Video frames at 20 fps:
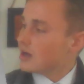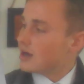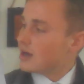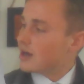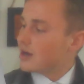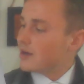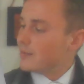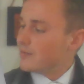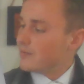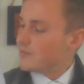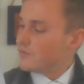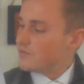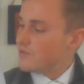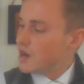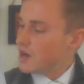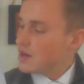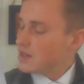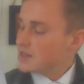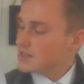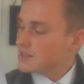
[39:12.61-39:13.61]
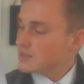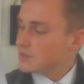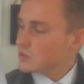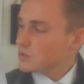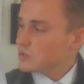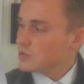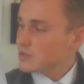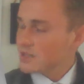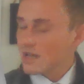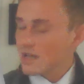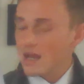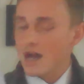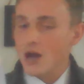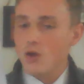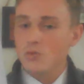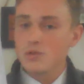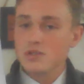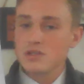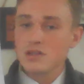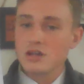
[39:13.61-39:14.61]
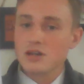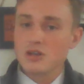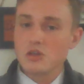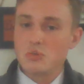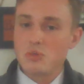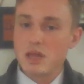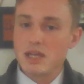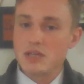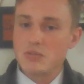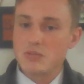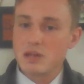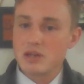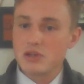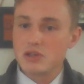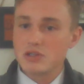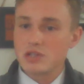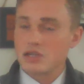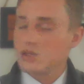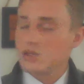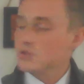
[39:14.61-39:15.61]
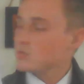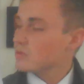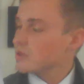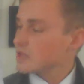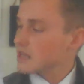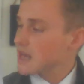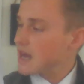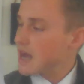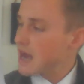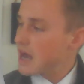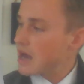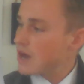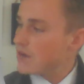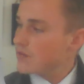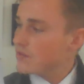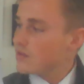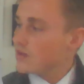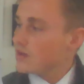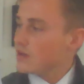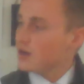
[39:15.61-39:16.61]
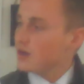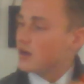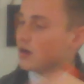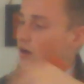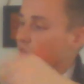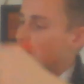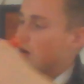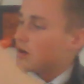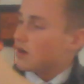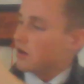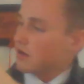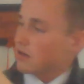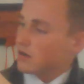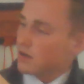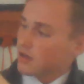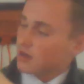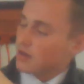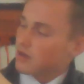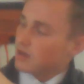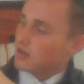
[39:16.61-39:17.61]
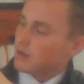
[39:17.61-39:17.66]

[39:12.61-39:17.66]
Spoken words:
Very similar to how we saw in the pacemaker cells, we're going to have our,